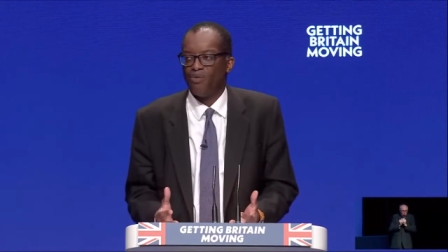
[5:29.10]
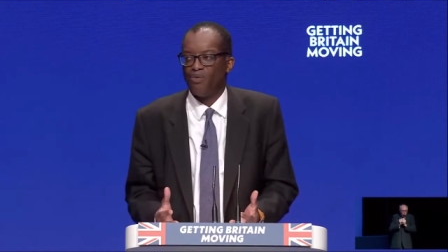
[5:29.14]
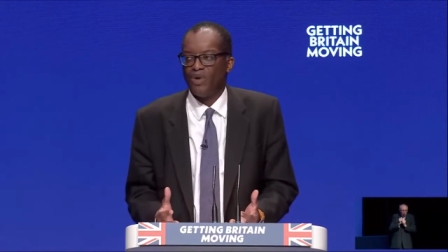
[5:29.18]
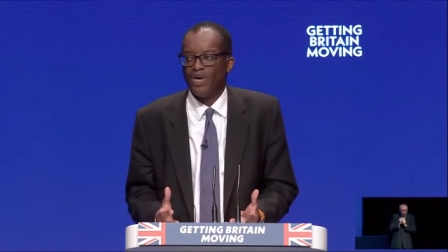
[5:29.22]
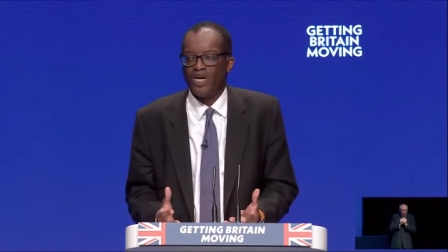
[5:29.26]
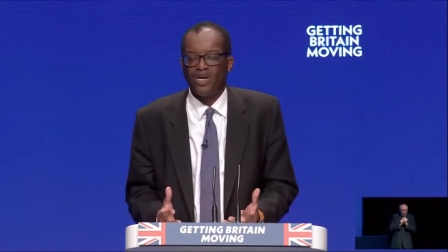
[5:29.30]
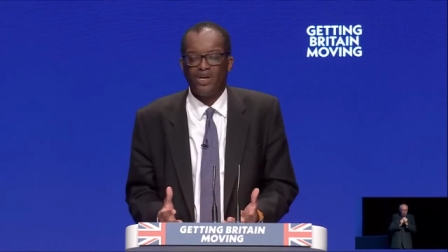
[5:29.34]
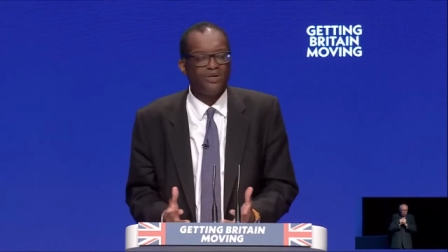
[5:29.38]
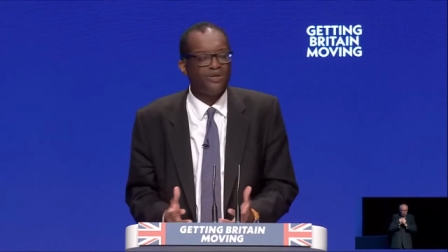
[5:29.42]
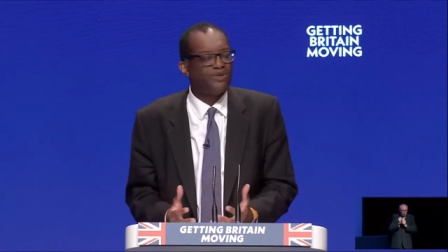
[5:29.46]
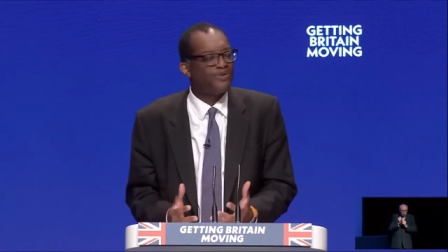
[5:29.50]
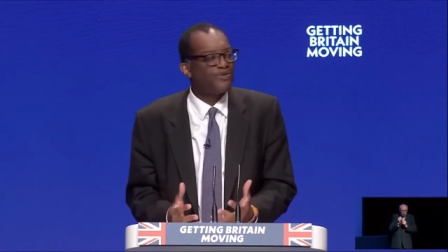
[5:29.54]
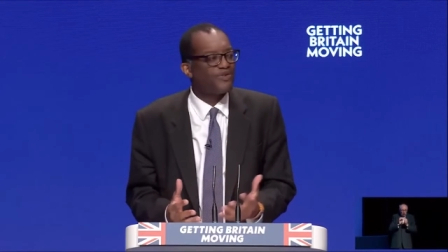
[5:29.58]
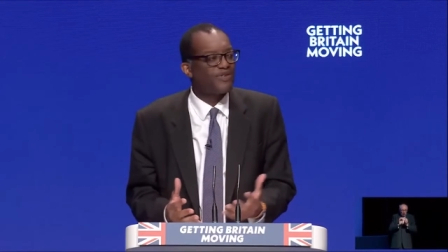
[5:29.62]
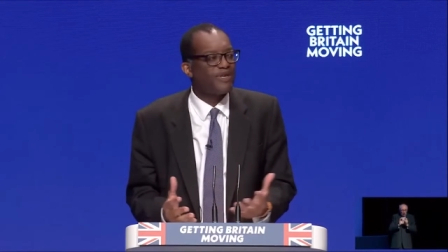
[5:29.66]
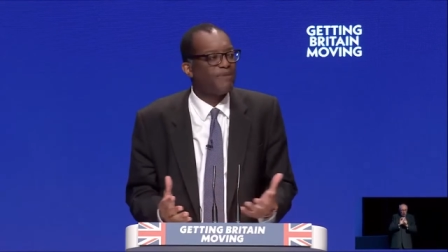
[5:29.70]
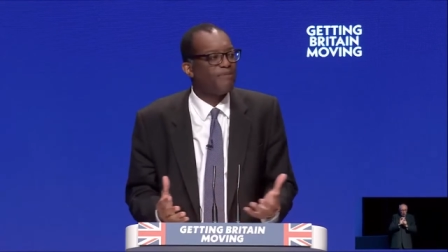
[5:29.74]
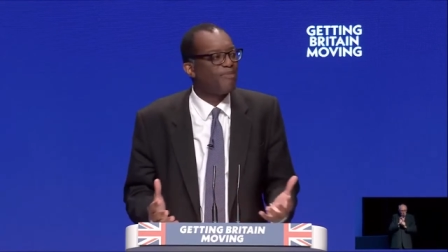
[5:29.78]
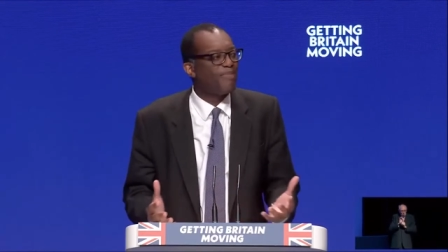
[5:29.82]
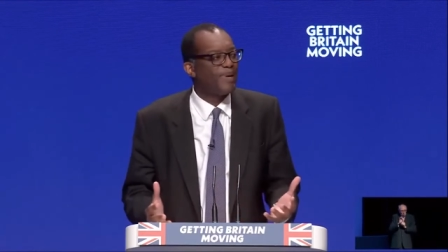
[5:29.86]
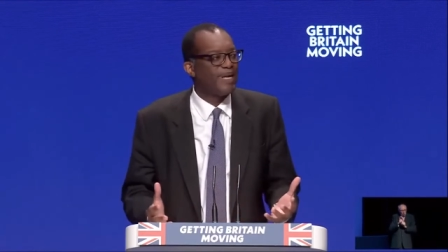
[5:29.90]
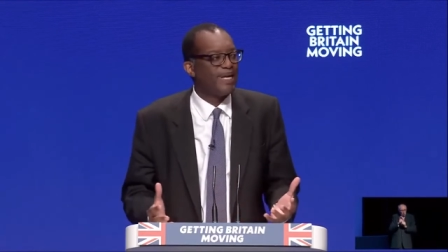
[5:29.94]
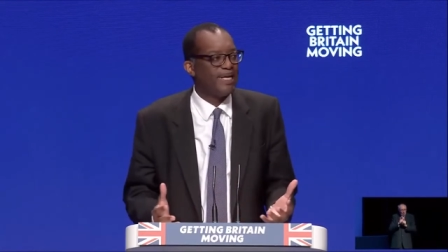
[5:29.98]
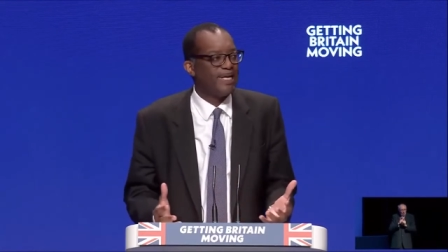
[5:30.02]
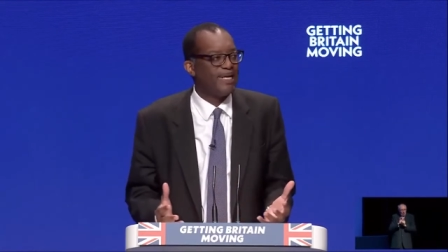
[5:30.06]
we couldn't
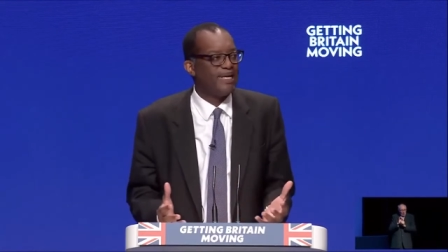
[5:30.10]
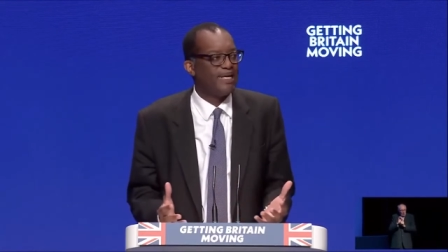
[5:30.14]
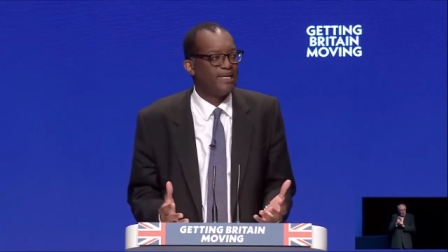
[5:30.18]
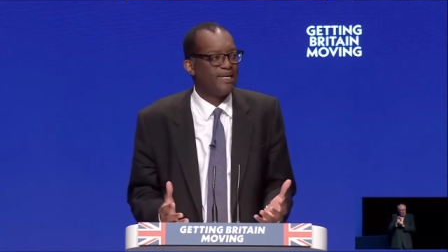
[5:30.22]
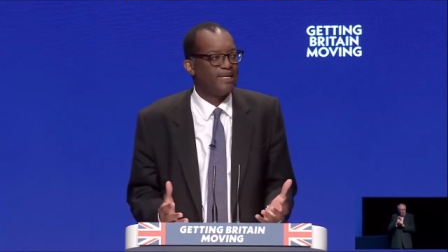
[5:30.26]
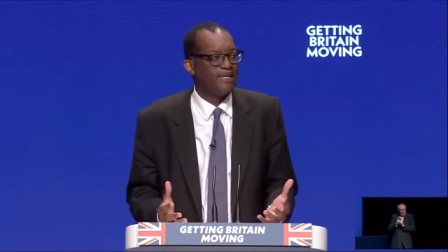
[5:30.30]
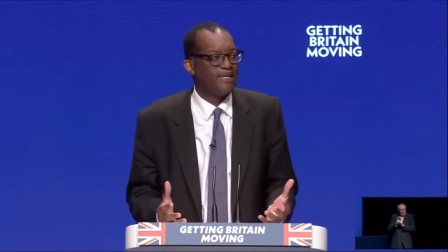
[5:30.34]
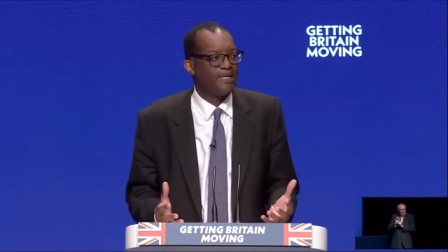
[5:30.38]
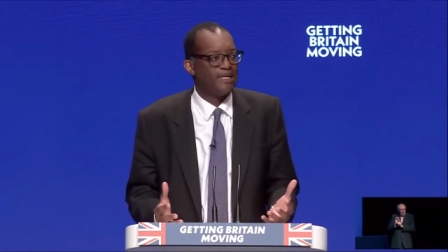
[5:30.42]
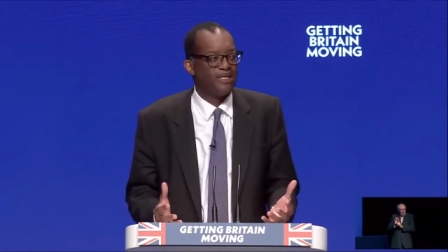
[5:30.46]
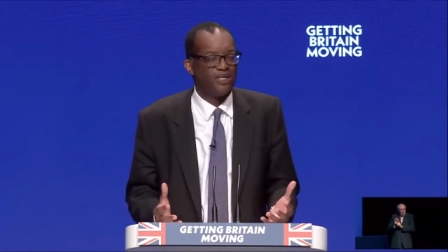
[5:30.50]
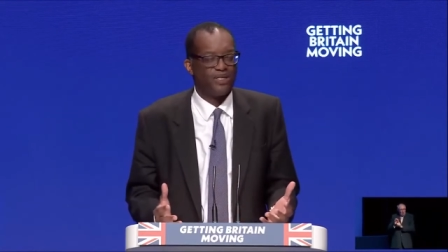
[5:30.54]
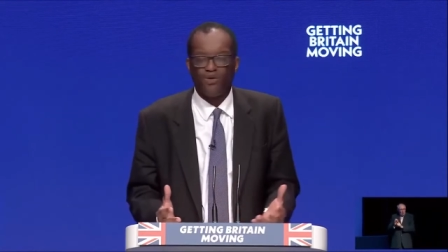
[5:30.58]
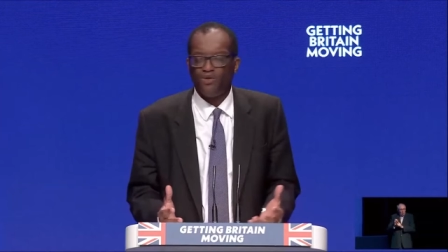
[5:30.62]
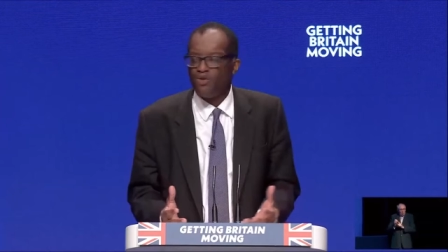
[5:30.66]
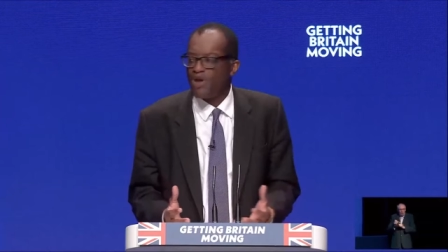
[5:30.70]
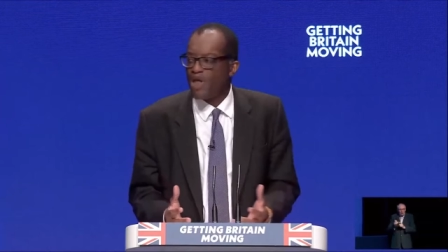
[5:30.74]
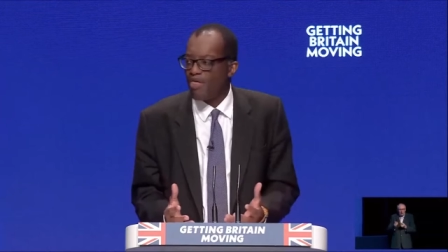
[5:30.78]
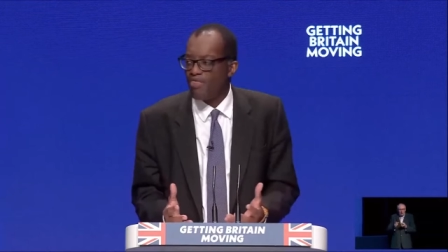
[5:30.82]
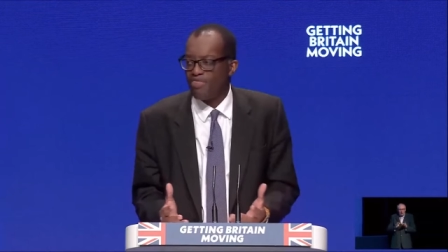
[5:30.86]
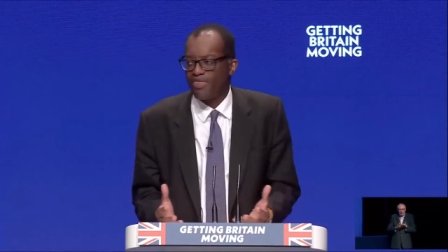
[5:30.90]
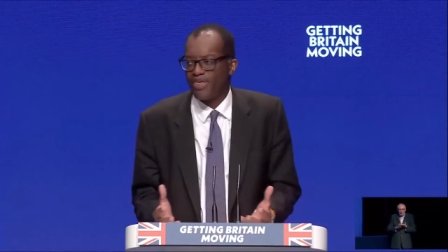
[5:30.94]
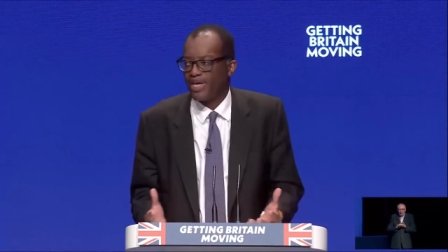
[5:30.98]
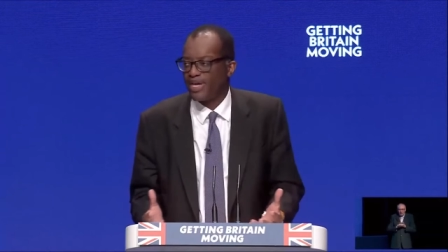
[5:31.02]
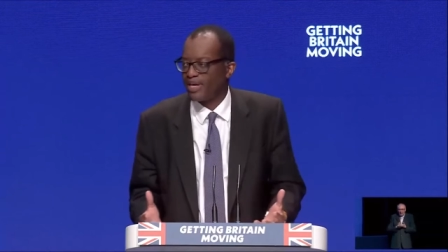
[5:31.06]
simply do
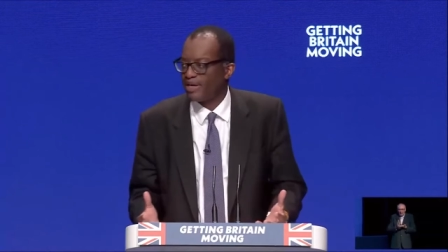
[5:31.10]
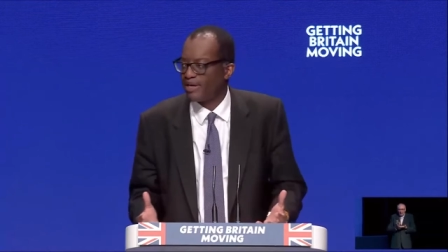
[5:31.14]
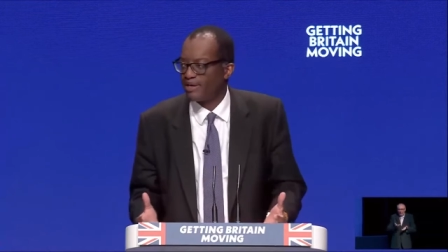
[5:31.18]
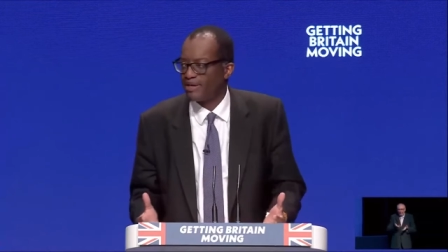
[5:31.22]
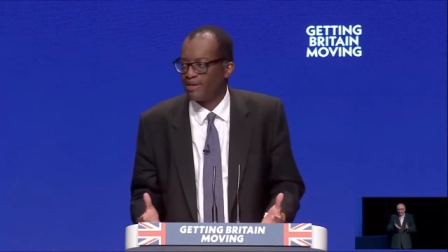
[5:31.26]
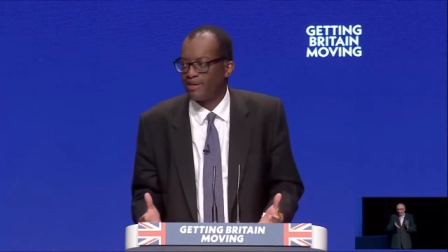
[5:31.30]
nothing.